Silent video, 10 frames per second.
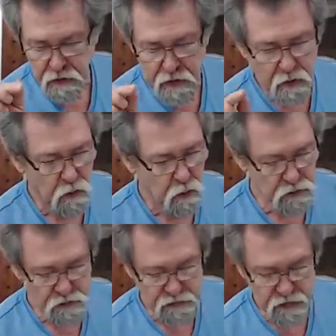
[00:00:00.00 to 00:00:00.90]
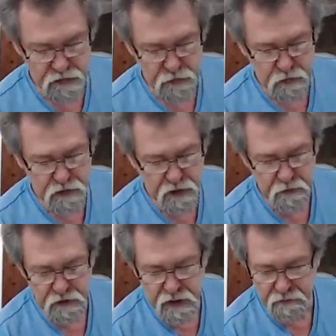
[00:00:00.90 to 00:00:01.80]
Now, also I've had someone
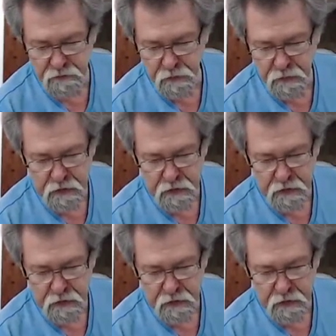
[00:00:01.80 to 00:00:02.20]
say to me, Dave,